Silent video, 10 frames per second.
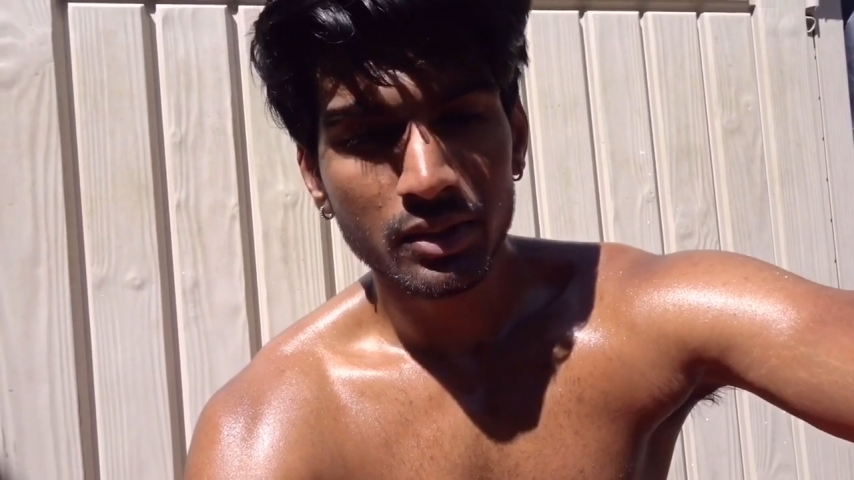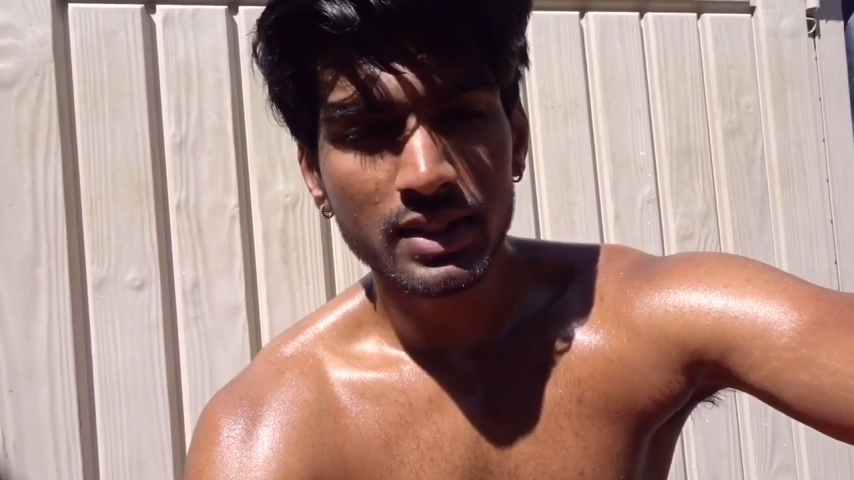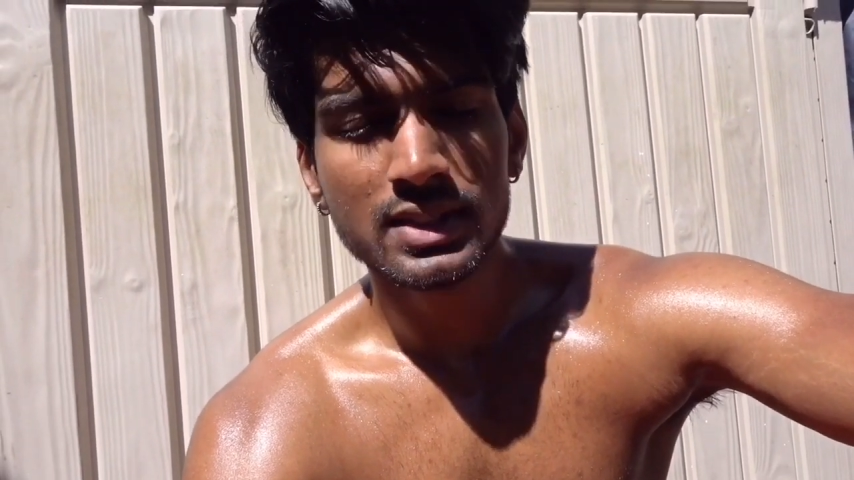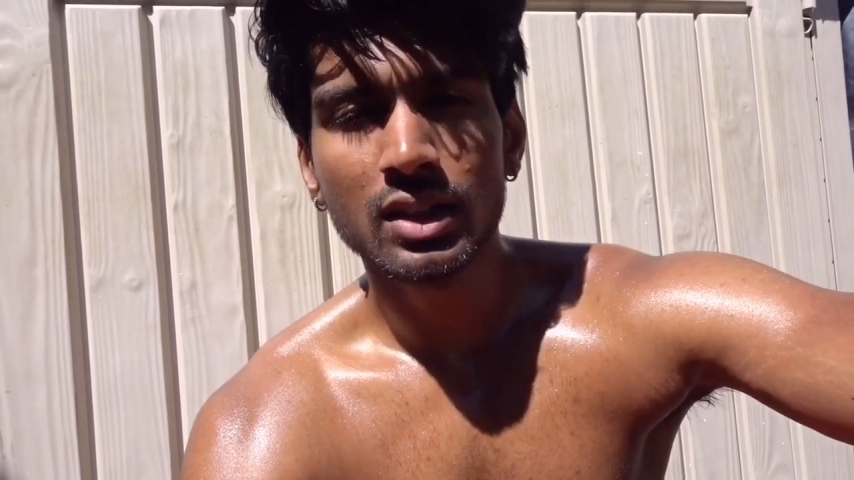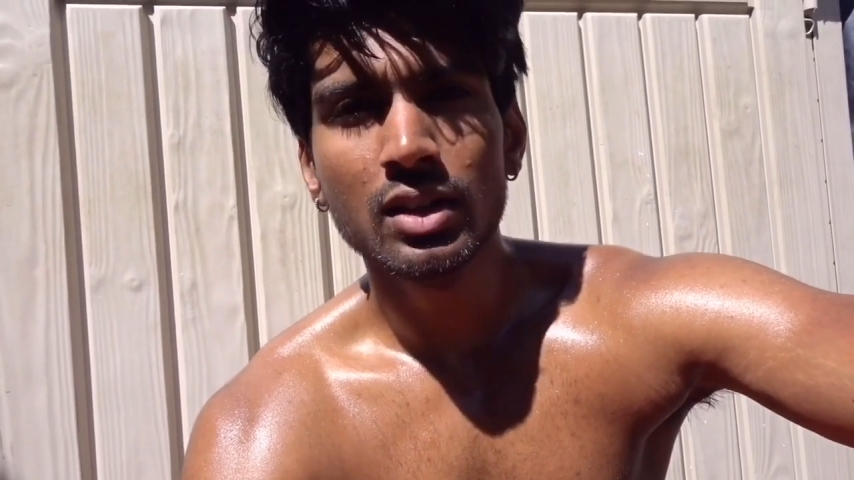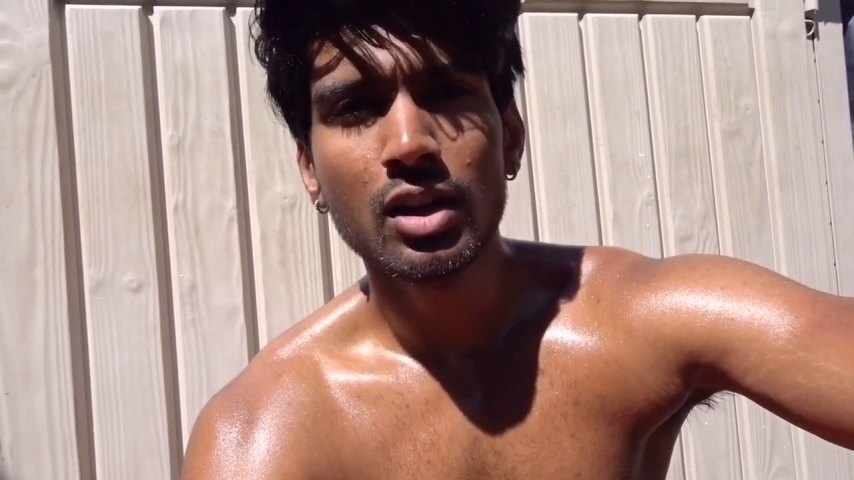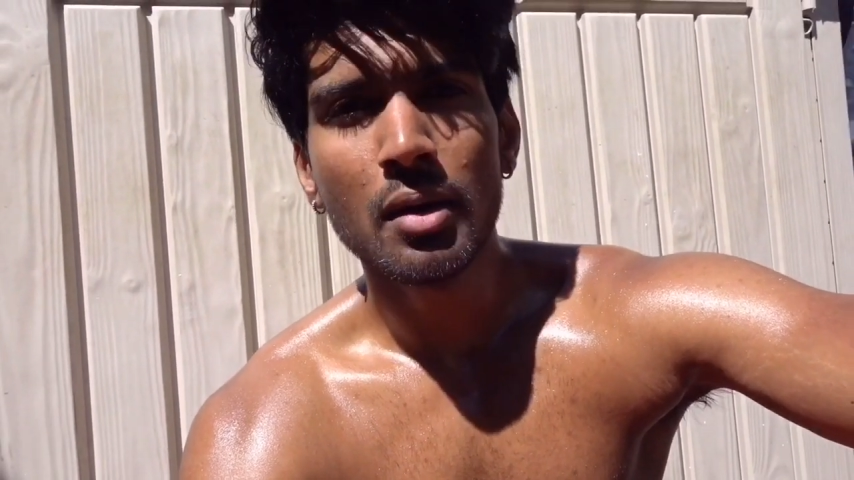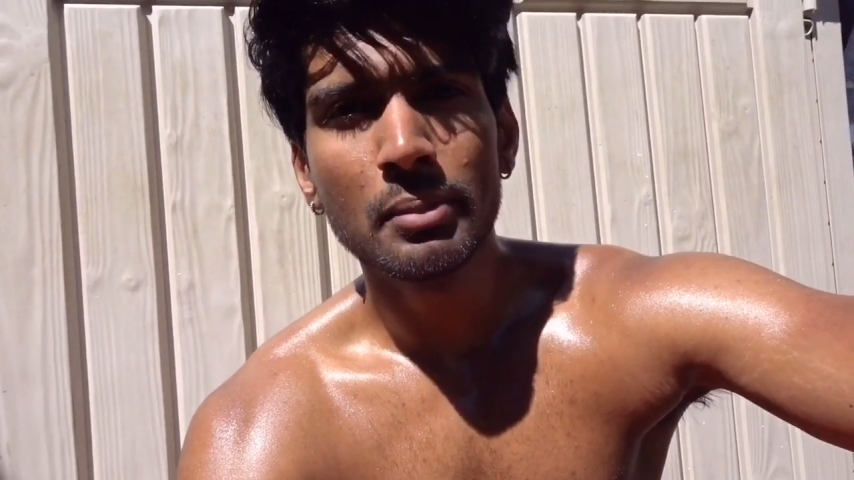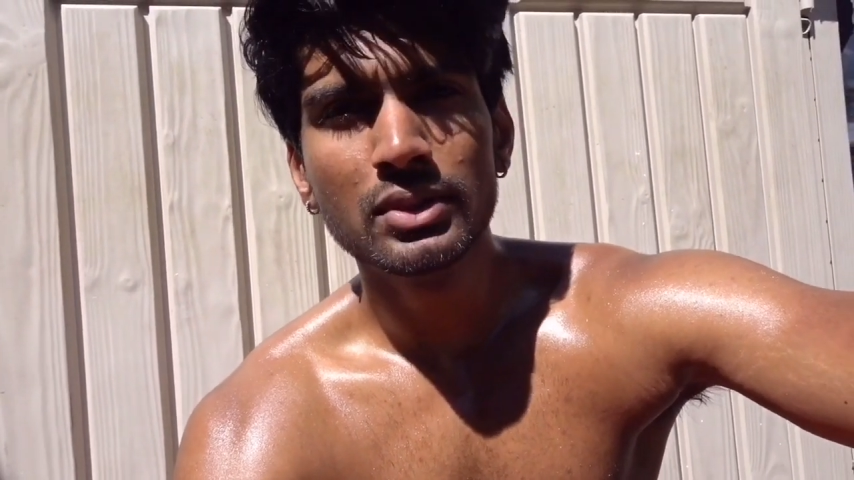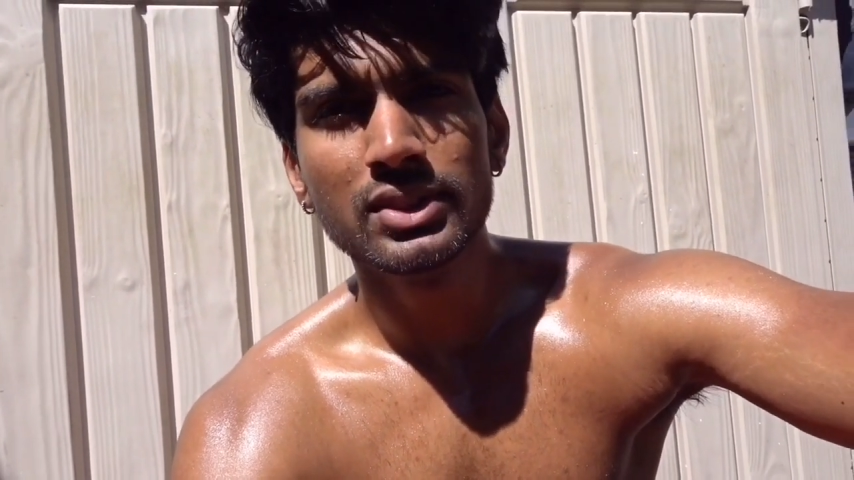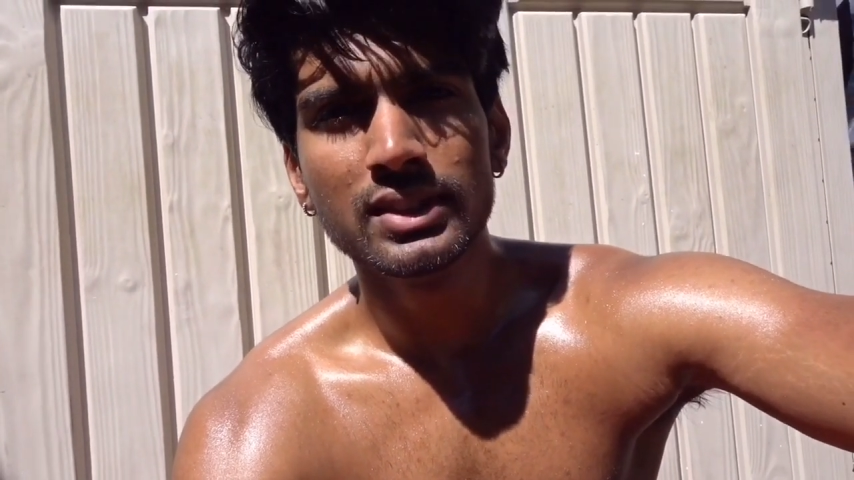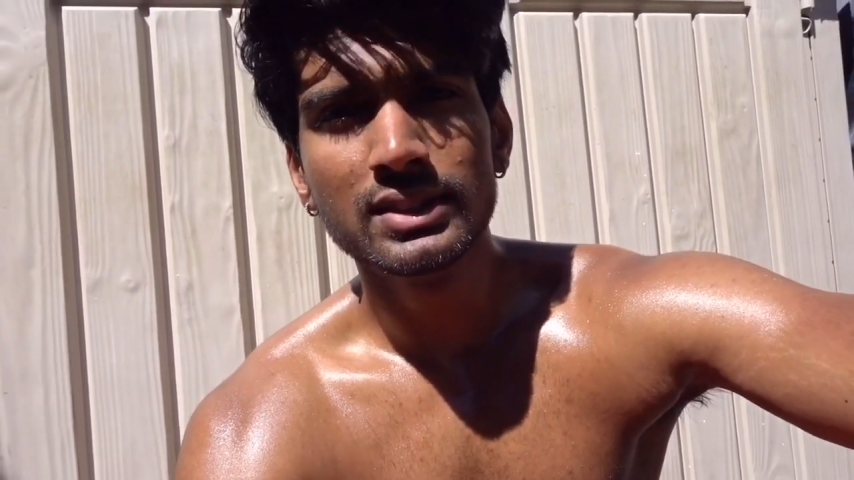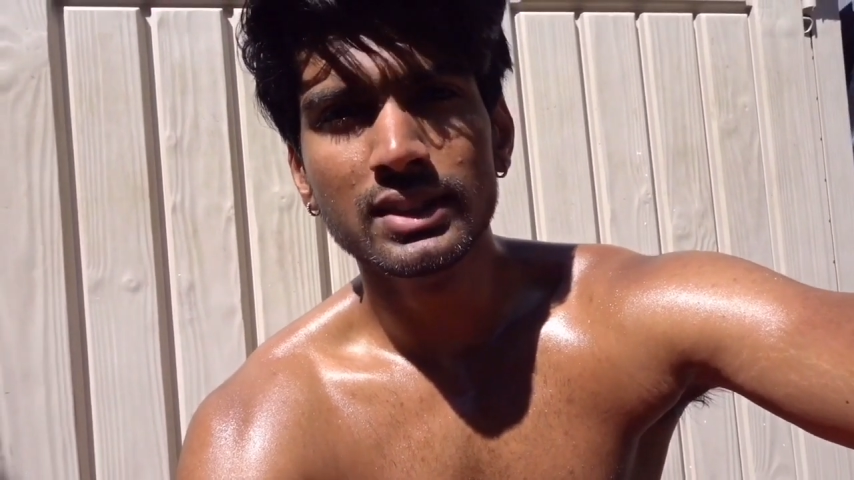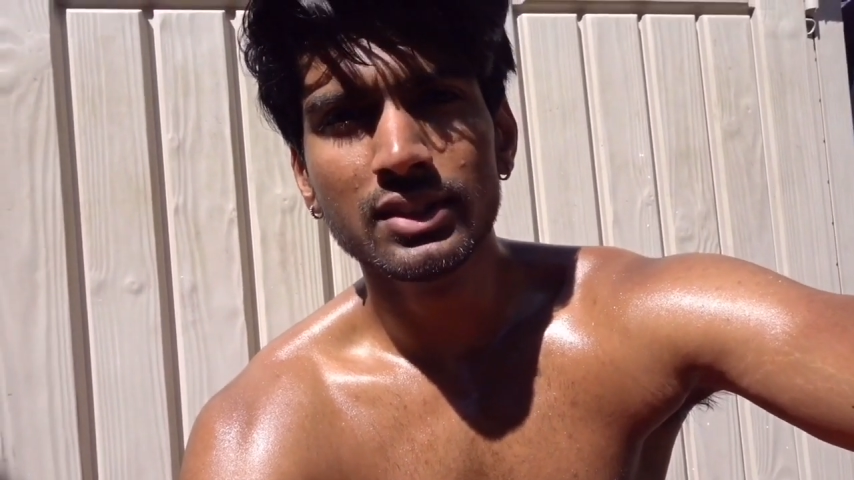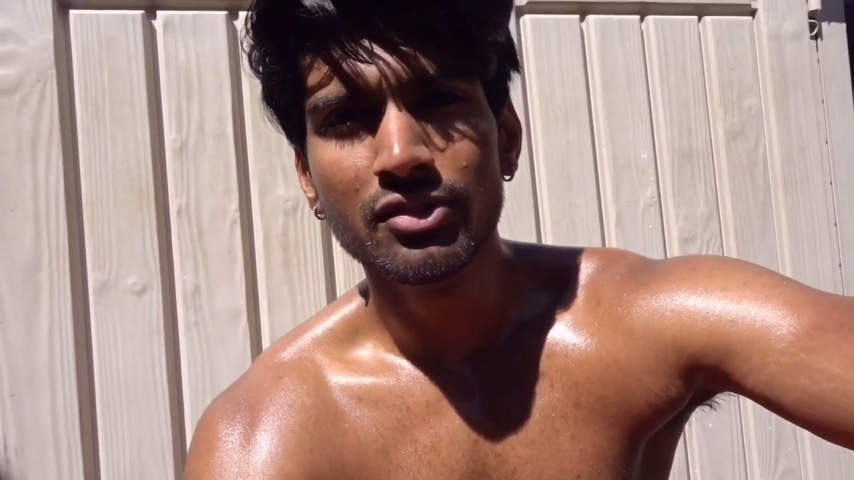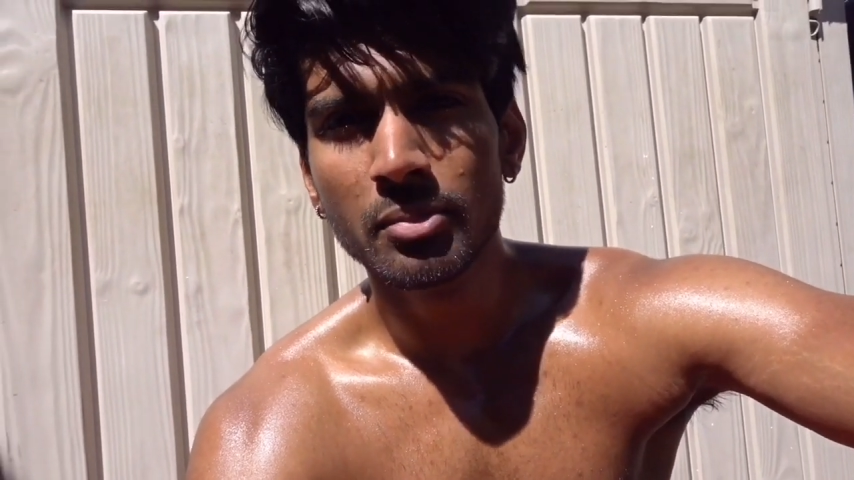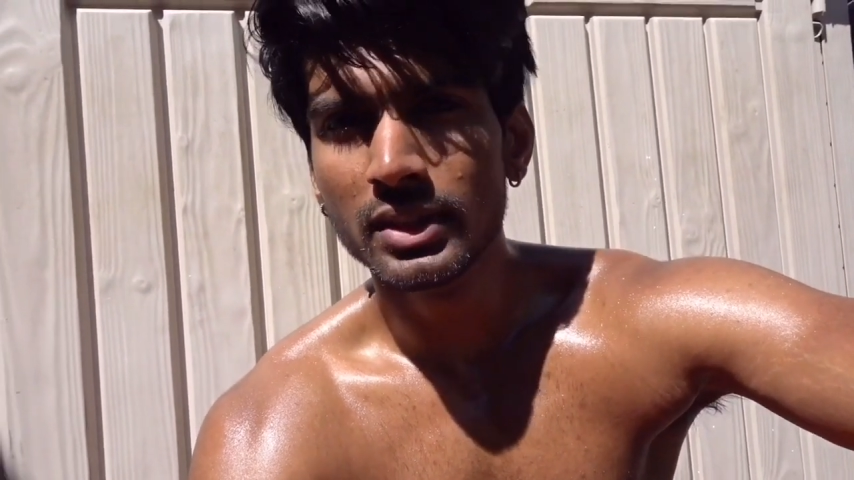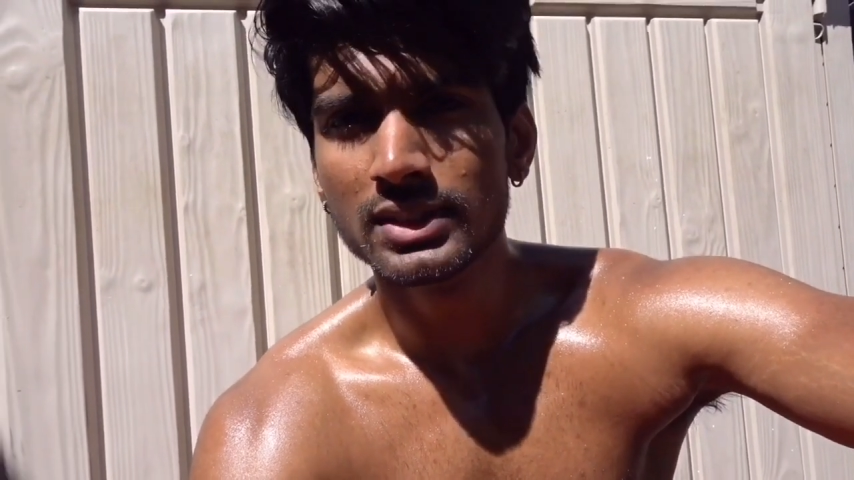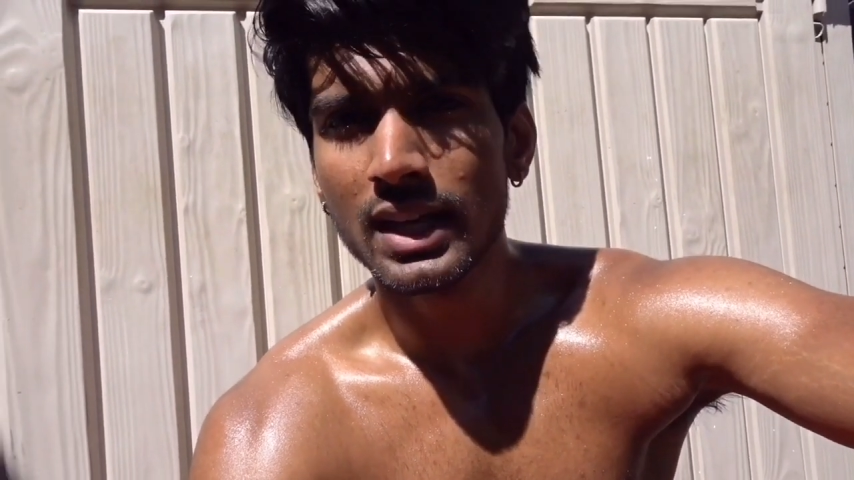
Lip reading: it's a good opportunity for me to